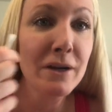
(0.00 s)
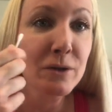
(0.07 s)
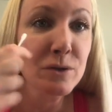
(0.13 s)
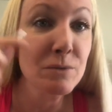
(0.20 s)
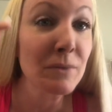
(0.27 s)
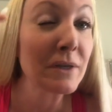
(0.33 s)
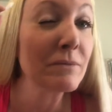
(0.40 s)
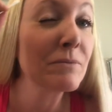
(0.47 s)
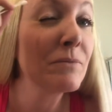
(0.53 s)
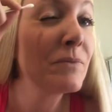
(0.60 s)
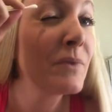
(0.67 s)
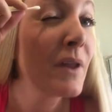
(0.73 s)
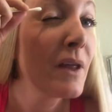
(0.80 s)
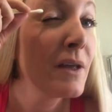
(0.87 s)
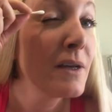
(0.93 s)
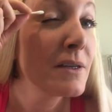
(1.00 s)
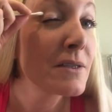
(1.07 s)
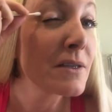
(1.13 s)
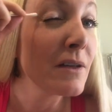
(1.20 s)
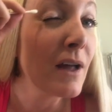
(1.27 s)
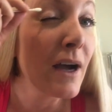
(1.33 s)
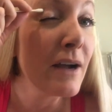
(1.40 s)
use my
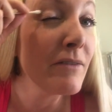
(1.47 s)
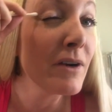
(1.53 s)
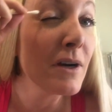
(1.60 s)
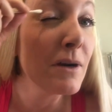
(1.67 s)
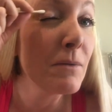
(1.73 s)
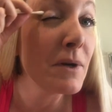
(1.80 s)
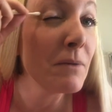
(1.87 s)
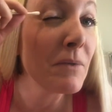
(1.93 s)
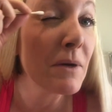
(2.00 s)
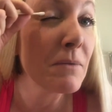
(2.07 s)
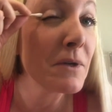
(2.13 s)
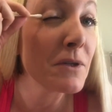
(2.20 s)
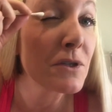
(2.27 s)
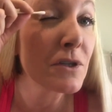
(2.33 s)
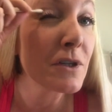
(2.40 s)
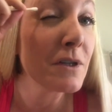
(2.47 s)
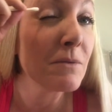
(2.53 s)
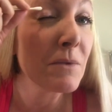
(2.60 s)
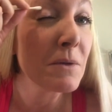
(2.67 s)
saliva, but maybe you shouldn't.